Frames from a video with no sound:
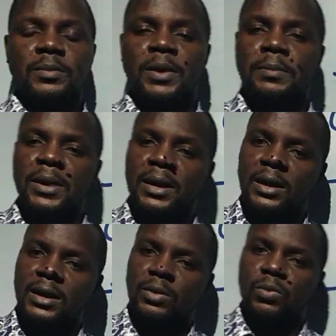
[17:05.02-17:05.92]
Remember,
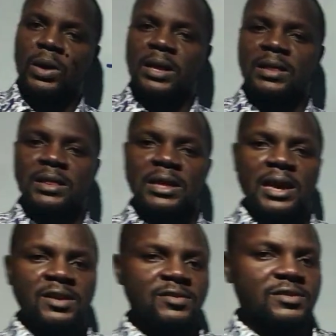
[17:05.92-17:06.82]
when
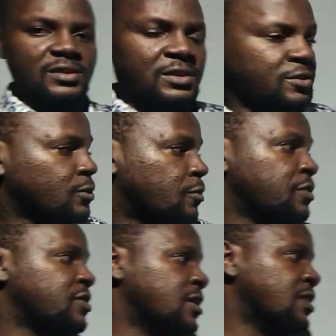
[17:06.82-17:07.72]
there is
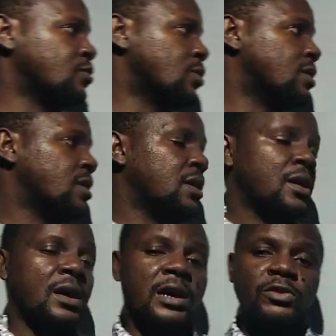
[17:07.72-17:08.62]
insufficient
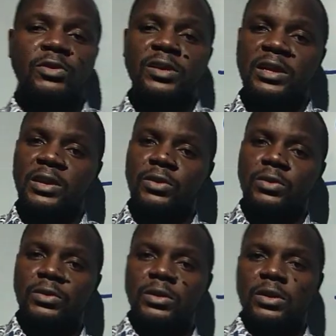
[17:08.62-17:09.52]
hydrogen
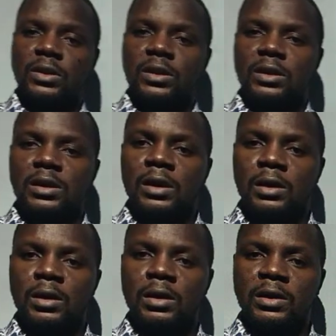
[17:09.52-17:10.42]
ion,
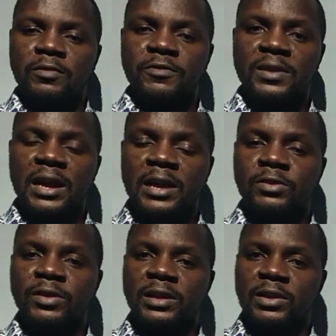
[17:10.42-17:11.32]
if the
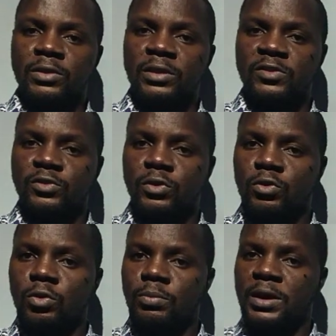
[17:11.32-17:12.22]
hydrogen ion is not
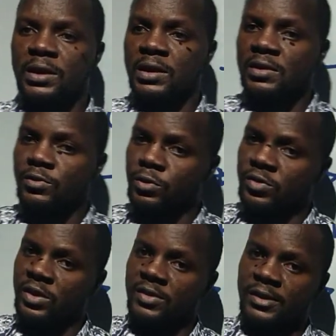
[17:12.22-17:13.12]
completely
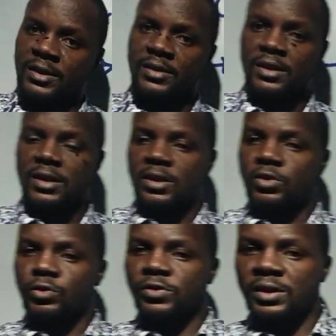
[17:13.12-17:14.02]
dissociated,
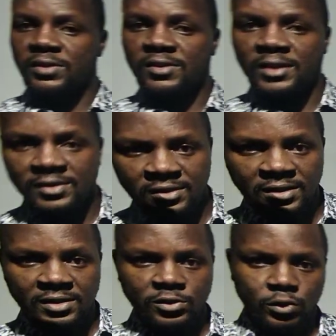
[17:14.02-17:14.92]
you say it is
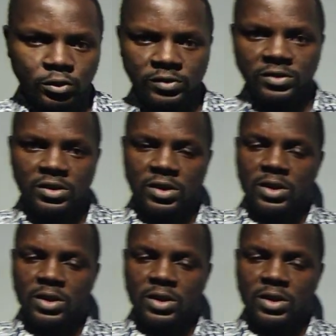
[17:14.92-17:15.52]
acidic salt.